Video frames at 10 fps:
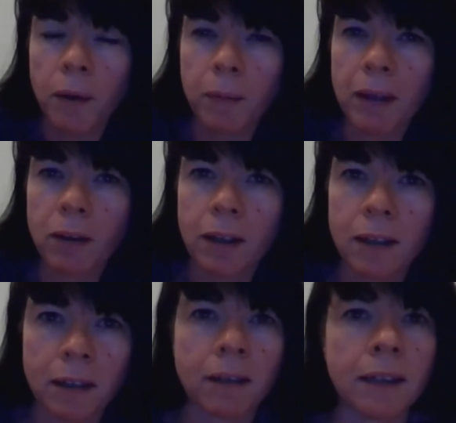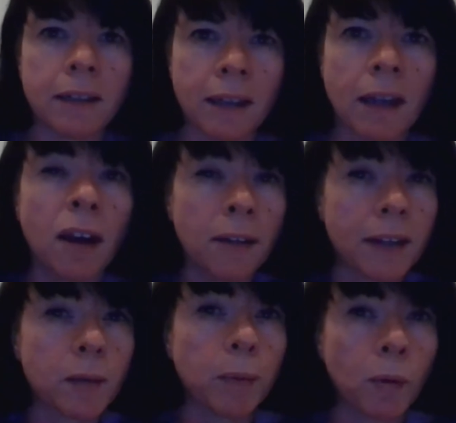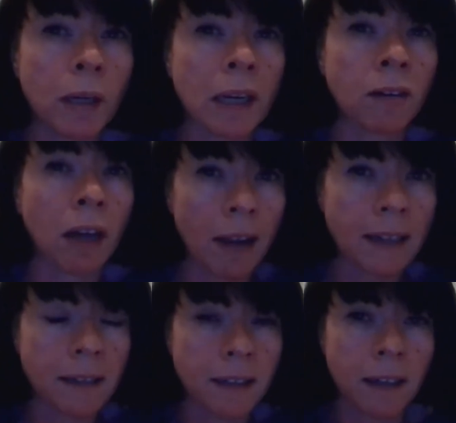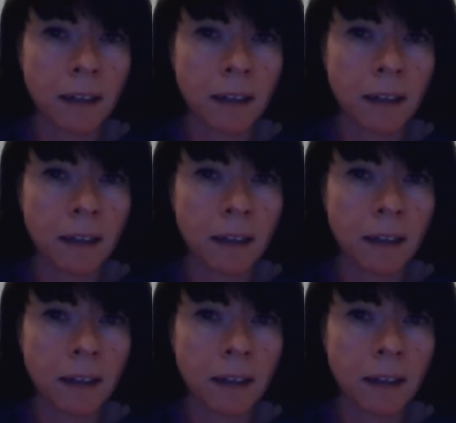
We're going to be looking at the idea of exploring light.